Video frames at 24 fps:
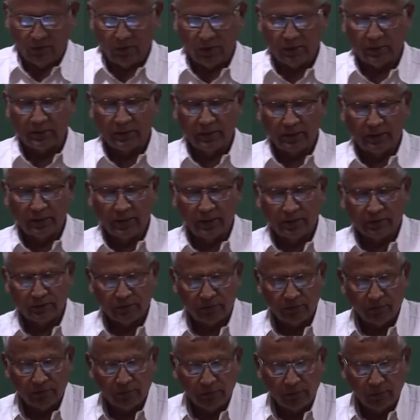Whereas, in the
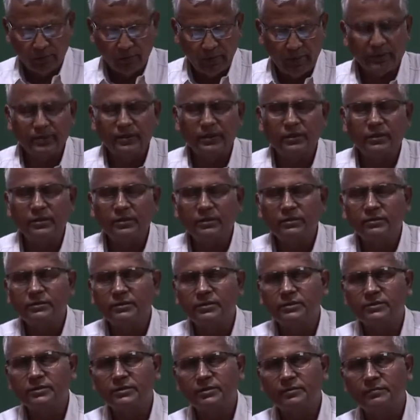case of pneumatic
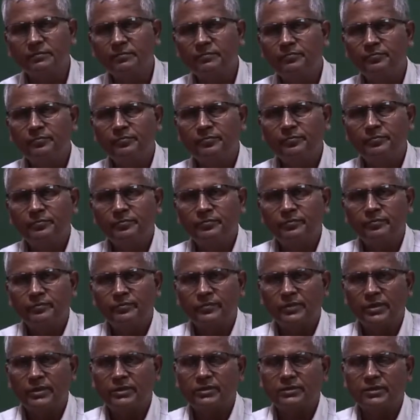system,
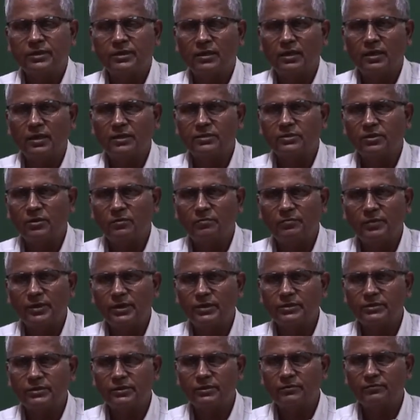a centralized
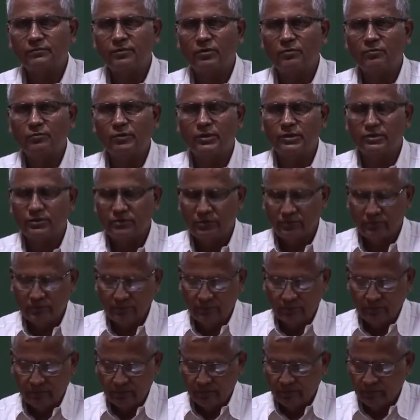compressor from which
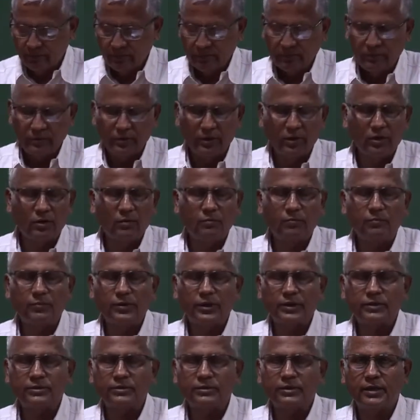the
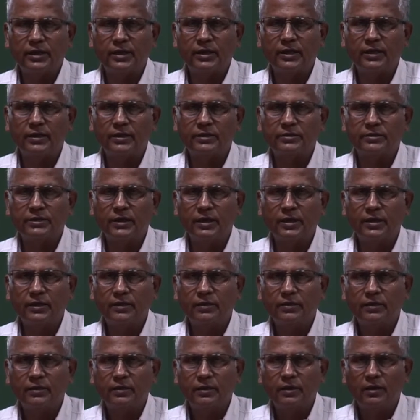compressed air is
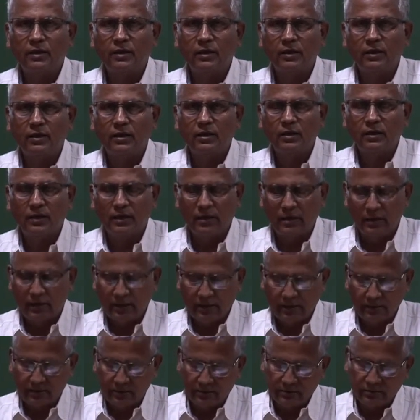there
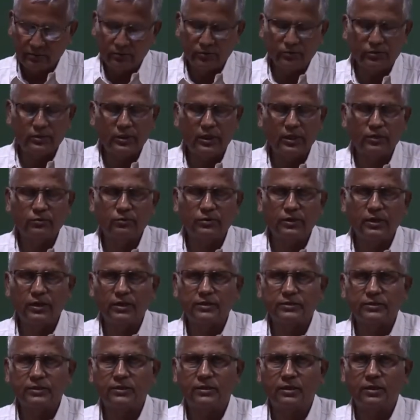and through that we
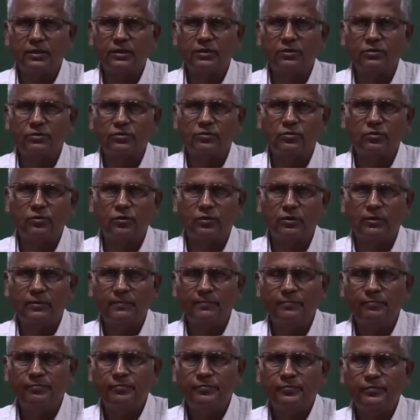can centrally control
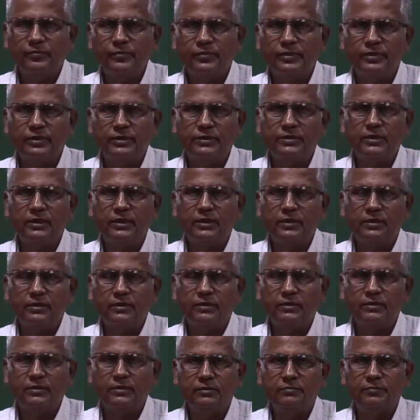easily
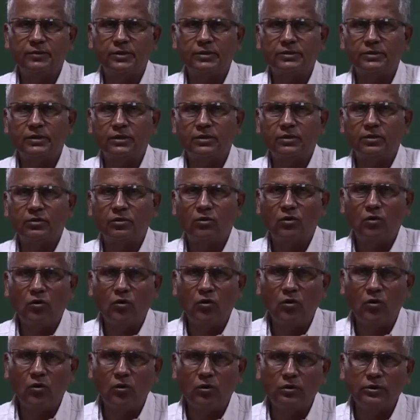the pressure
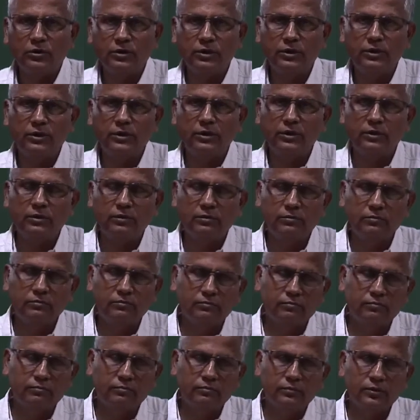on the,
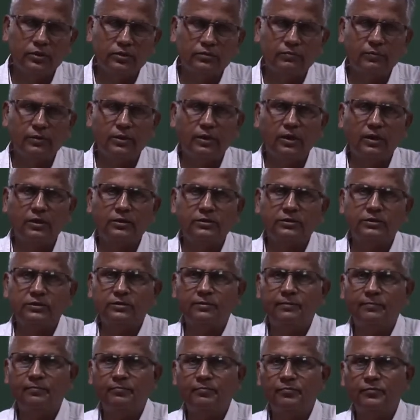the
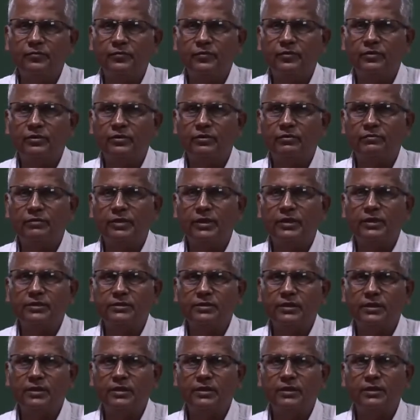spindles very
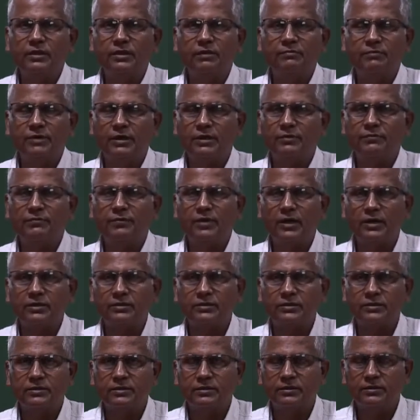easily, very
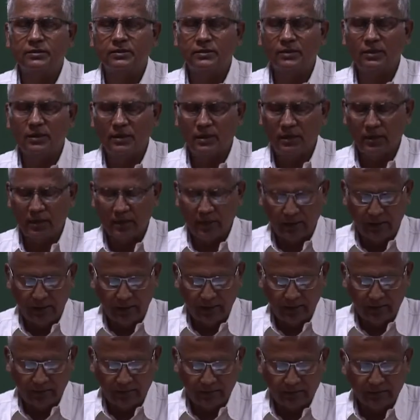fast
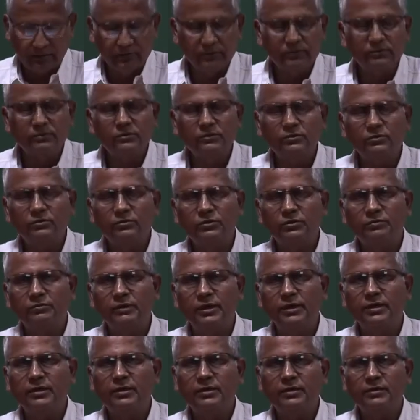and with
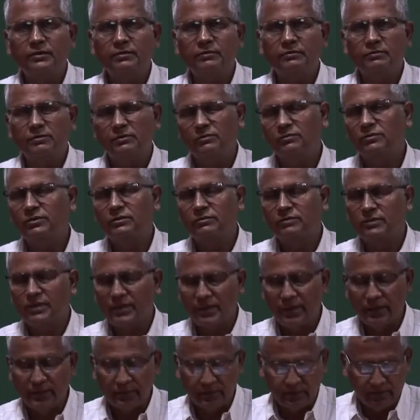very with
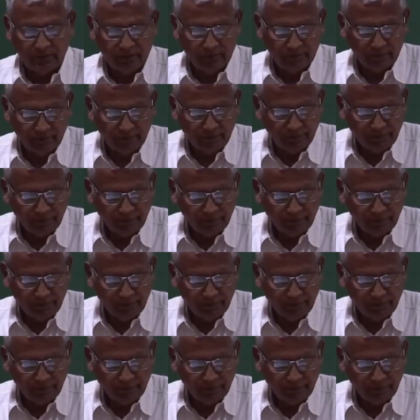ease.